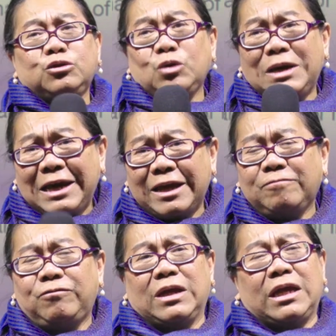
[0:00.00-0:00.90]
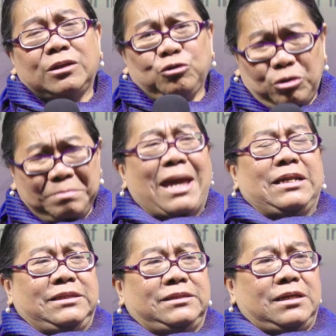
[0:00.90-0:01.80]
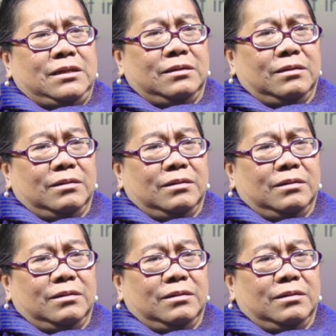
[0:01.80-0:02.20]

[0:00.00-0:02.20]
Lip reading: to live in normality.